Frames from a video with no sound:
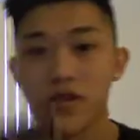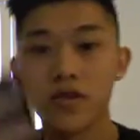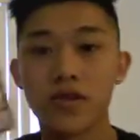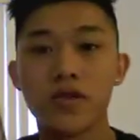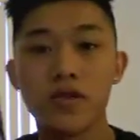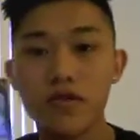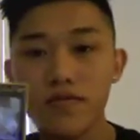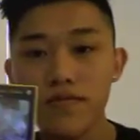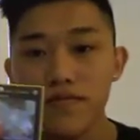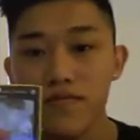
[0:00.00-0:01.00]
is
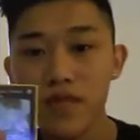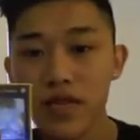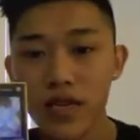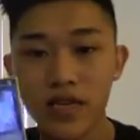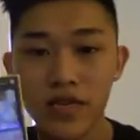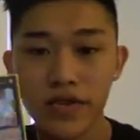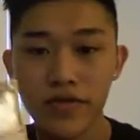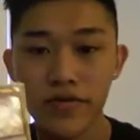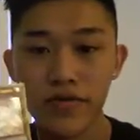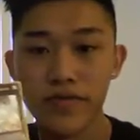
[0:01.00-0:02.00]
Lightning
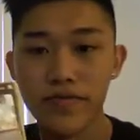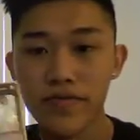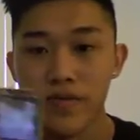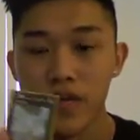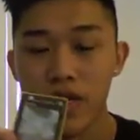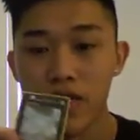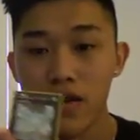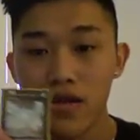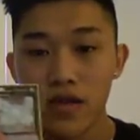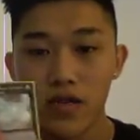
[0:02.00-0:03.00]
Chidori.
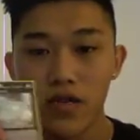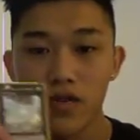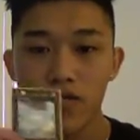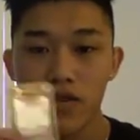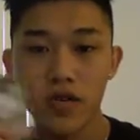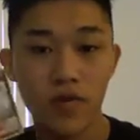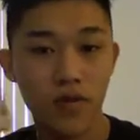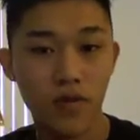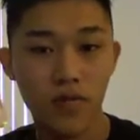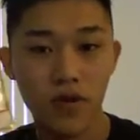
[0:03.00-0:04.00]
Lightning Chidori is a
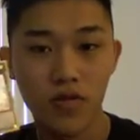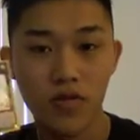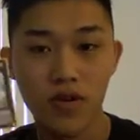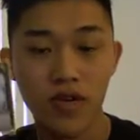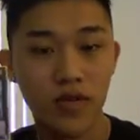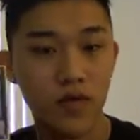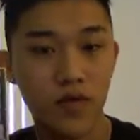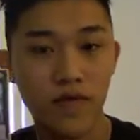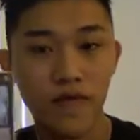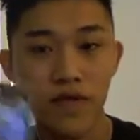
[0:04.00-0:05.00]
problem solver. It gets rid of
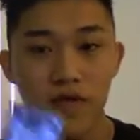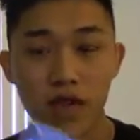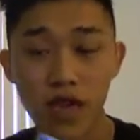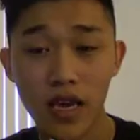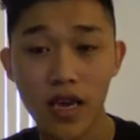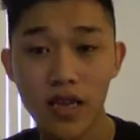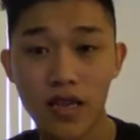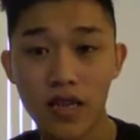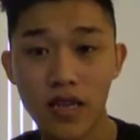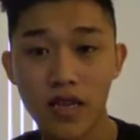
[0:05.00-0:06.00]
the field and
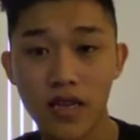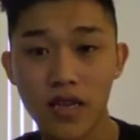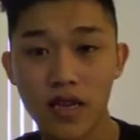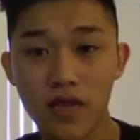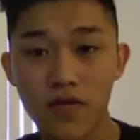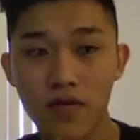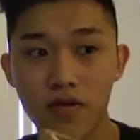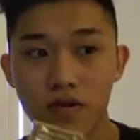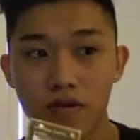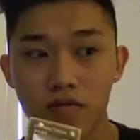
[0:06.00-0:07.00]
it takes out,
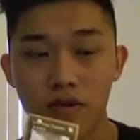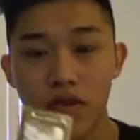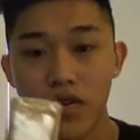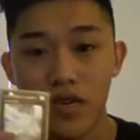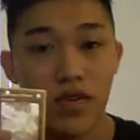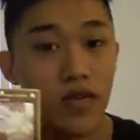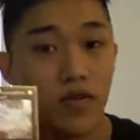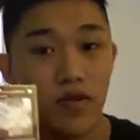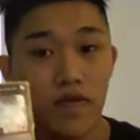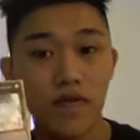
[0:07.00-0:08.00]
basically it
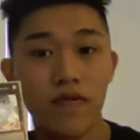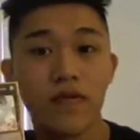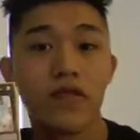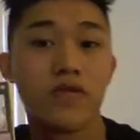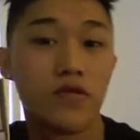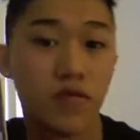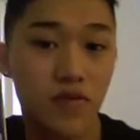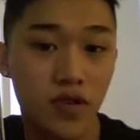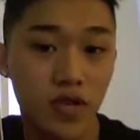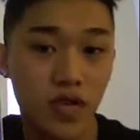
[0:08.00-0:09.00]
leaves your
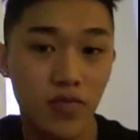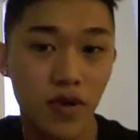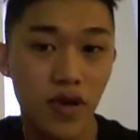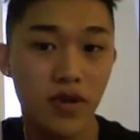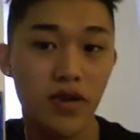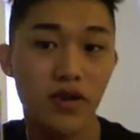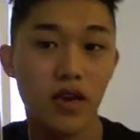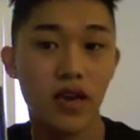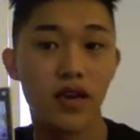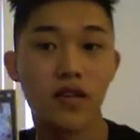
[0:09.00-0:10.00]
opponent set back
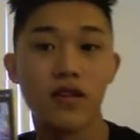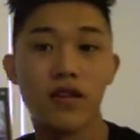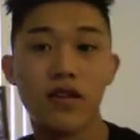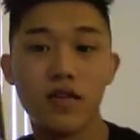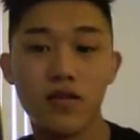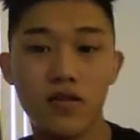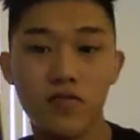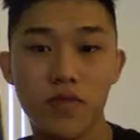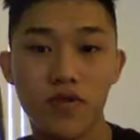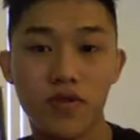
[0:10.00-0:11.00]
and leaves your
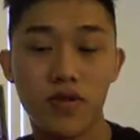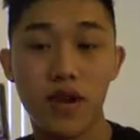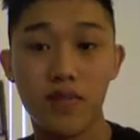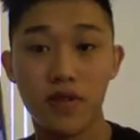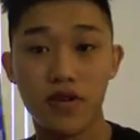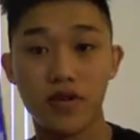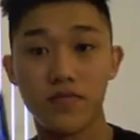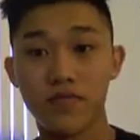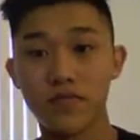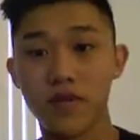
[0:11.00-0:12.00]
opponent top decking
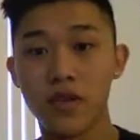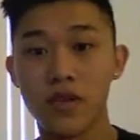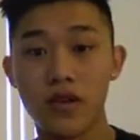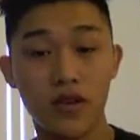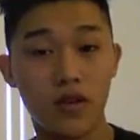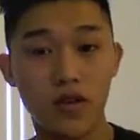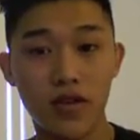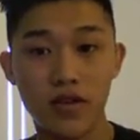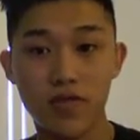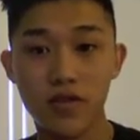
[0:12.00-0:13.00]
the card that
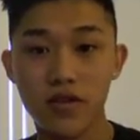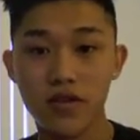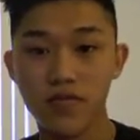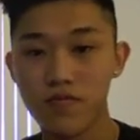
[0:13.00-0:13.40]
they don't want to.